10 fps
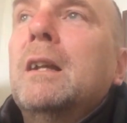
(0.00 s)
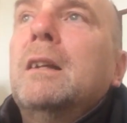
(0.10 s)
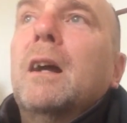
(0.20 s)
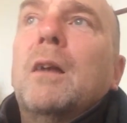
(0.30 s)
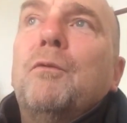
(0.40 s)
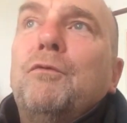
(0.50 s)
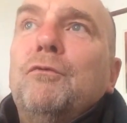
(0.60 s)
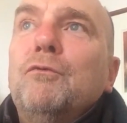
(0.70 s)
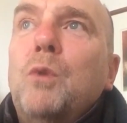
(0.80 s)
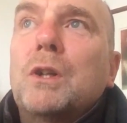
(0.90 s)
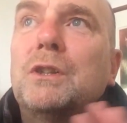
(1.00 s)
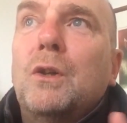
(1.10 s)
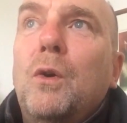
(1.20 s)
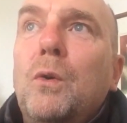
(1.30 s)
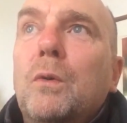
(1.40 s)
And I watched
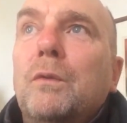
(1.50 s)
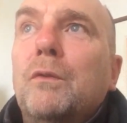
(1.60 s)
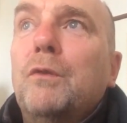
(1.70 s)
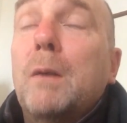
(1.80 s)
the whole of the,